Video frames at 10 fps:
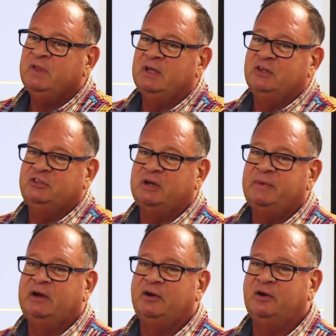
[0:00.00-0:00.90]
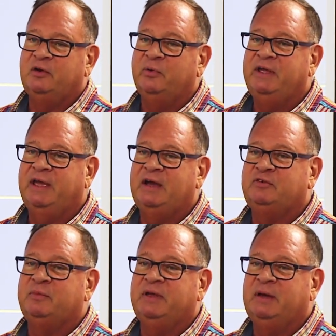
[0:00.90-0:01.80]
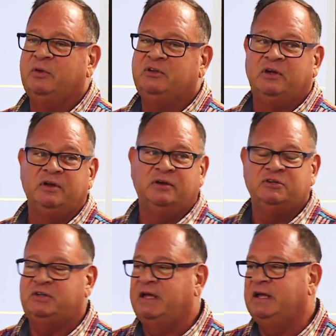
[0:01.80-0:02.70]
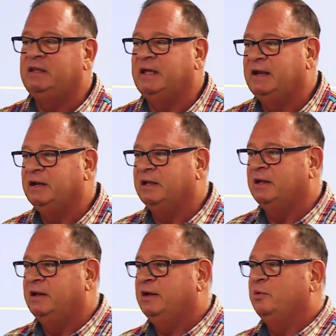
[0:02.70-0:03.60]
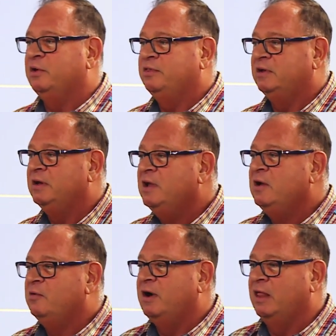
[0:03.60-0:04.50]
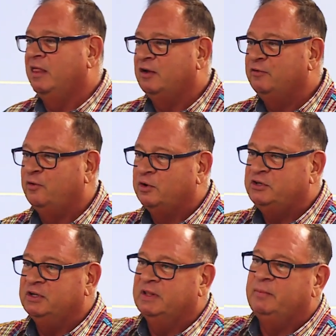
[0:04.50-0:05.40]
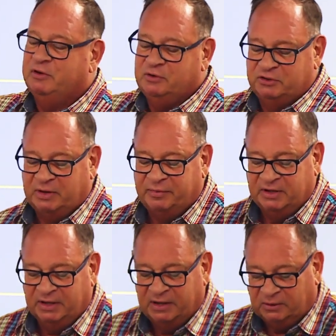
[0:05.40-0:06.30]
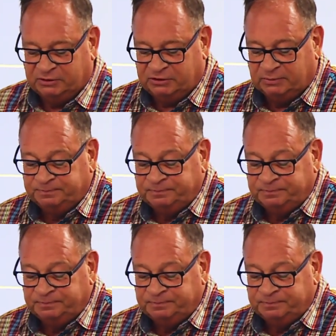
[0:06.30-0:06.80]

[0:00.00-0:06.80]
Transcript: And somehow or other, we have to be able to understand that and connect with it rather than forcing them to do something else.